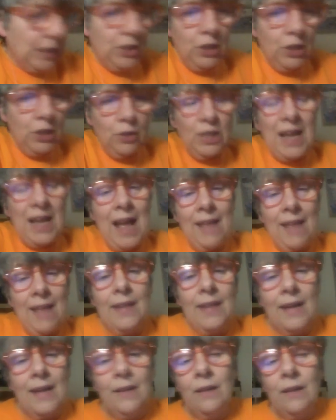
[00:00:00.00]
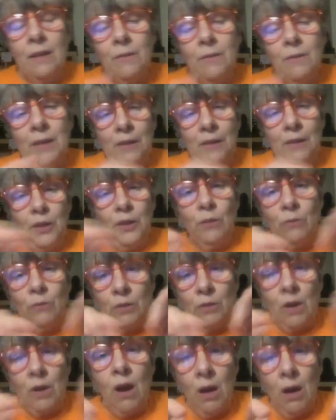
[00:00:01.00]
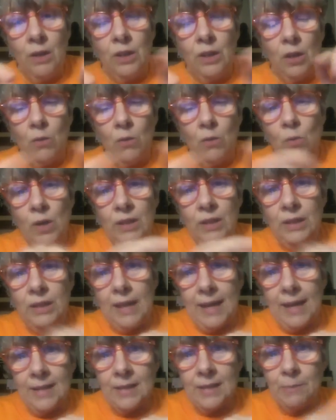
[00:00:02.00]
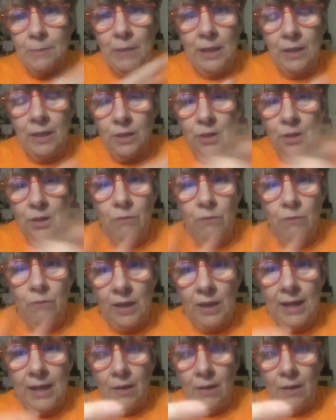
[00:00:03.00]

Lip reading: children, and then if you can't go 1 less because you've run out,